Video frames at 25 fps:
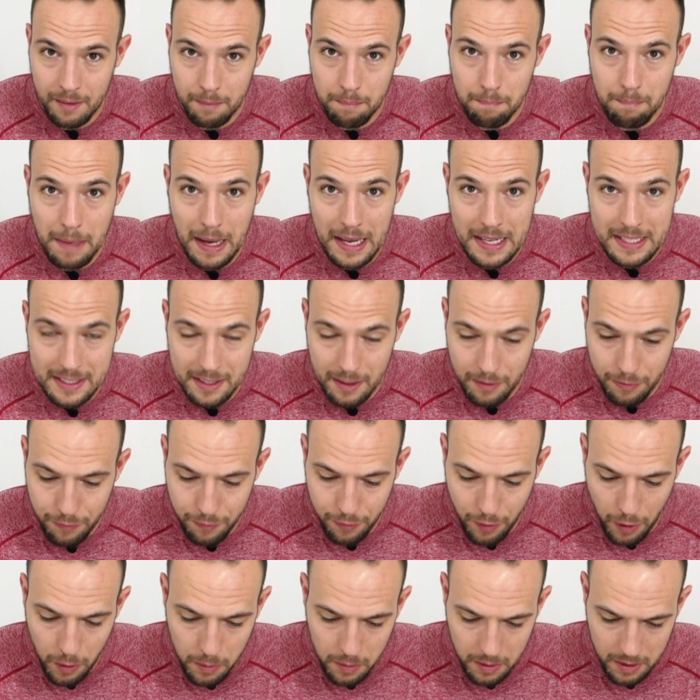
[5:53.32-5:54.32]
massive
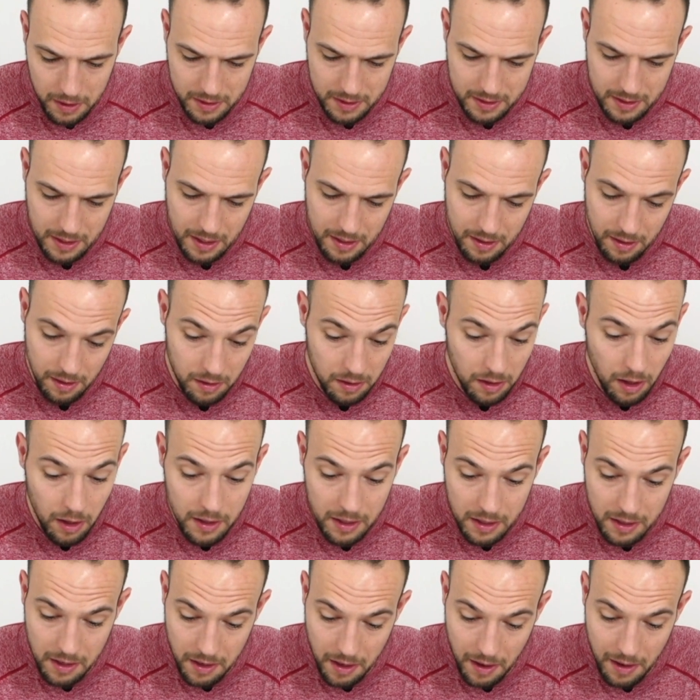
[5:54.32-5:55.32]
focus, and
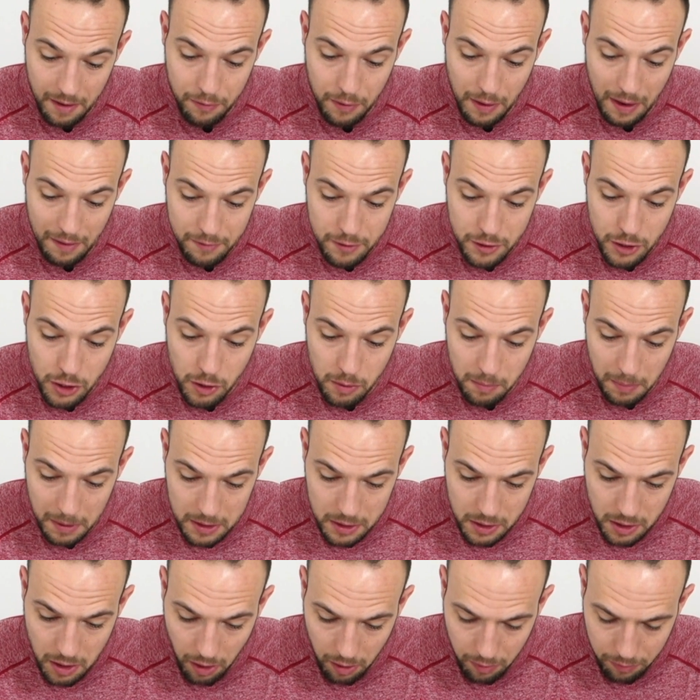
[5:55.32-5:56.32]
like, you know, if you have too
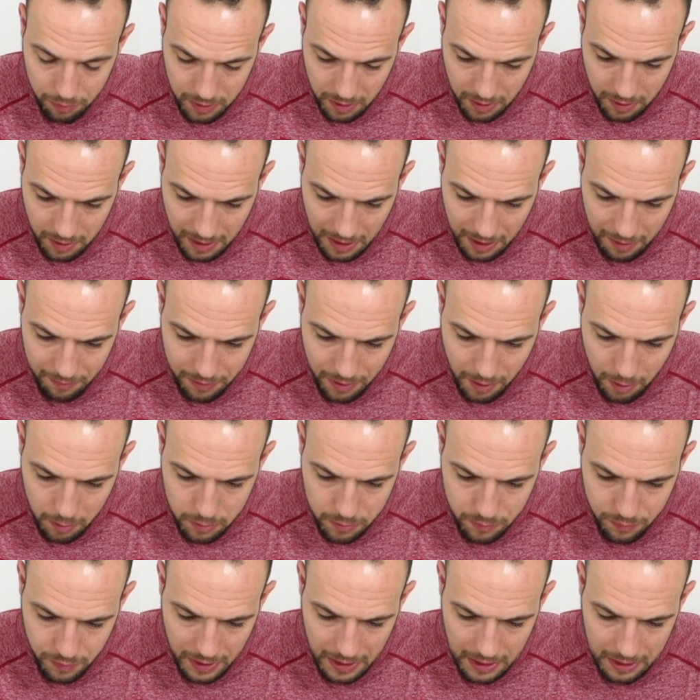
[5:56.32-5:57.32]
much coffee you're going to have
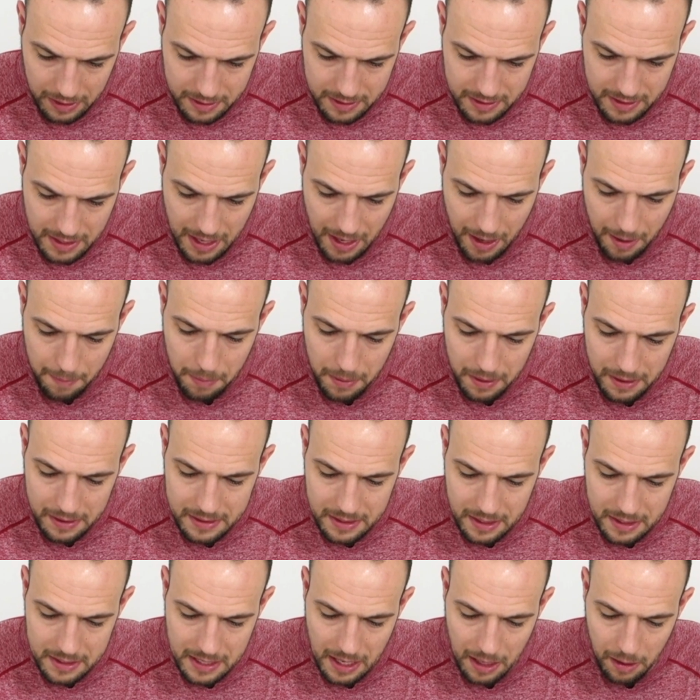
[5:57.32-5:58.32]
those feelings there, but it
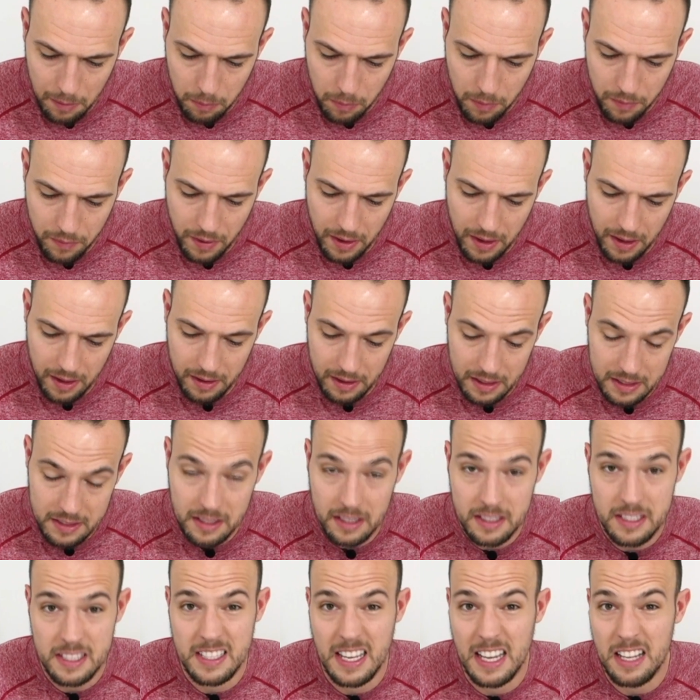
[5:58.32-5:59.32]
does help with as
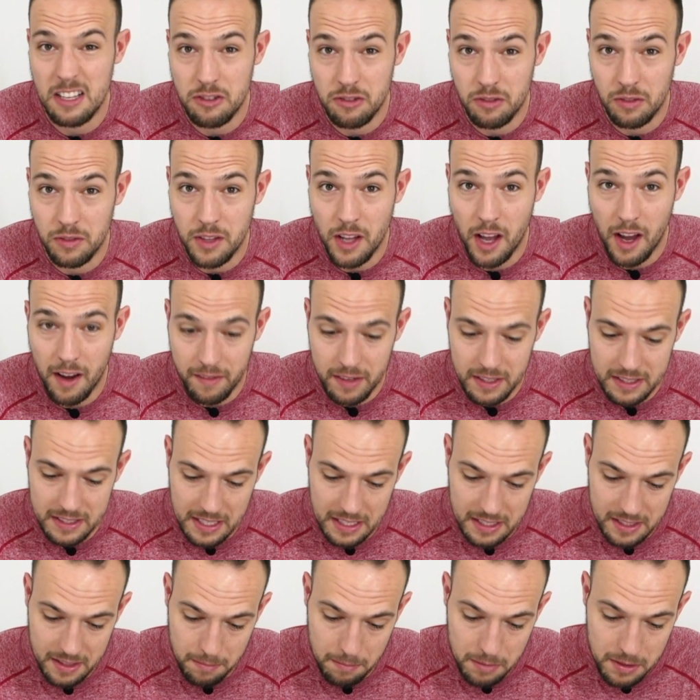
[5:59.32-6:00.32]
the central nervous
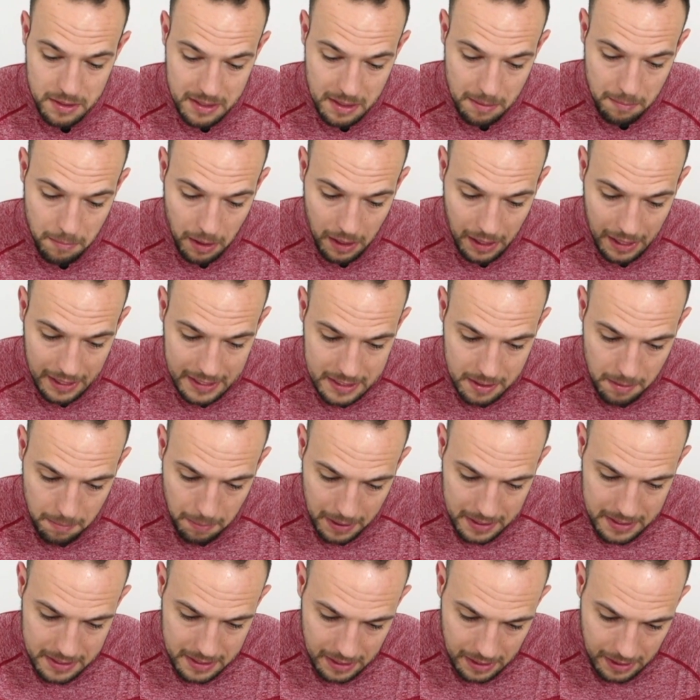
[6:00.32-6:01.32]
system stimulator
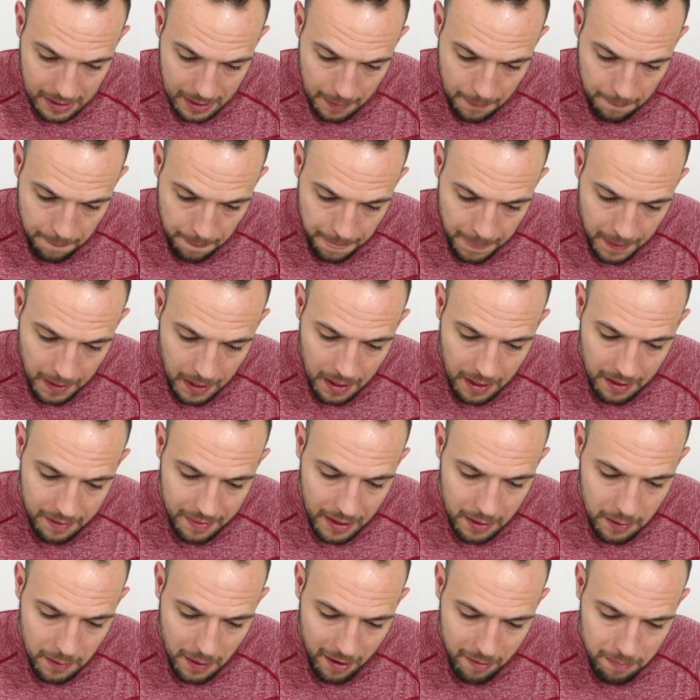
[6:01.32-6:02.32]
basically.
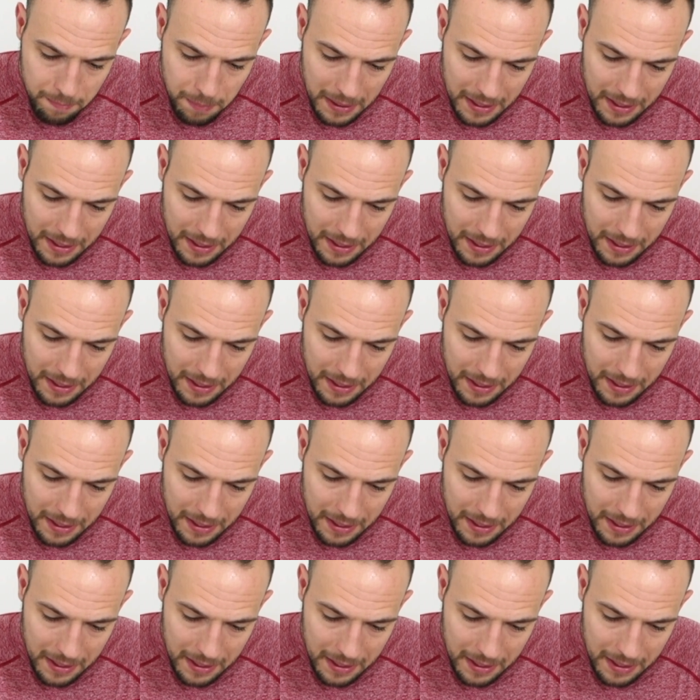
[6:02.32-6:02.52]
Then you have